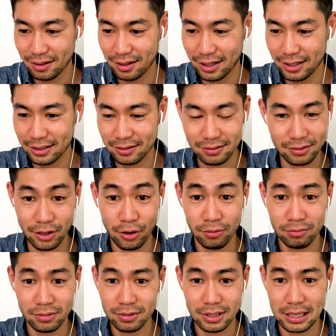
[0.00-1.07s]
I
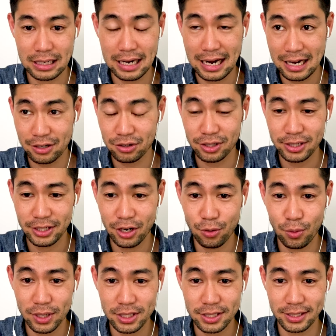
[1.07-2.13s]
don't actually know
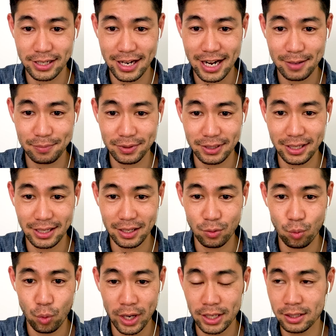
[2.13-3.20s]
what's going to happen, and it
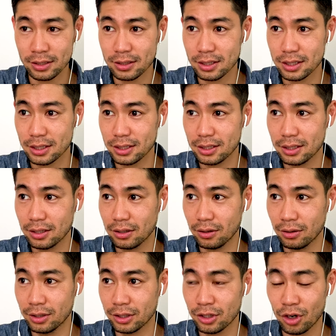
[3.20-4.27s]
went
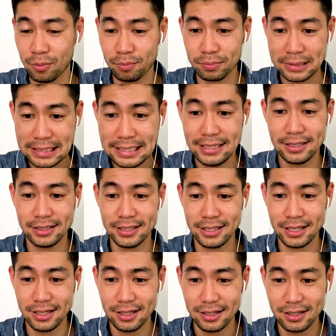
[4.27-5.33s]
on a
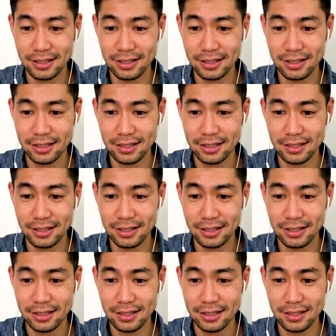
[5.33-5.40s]
completely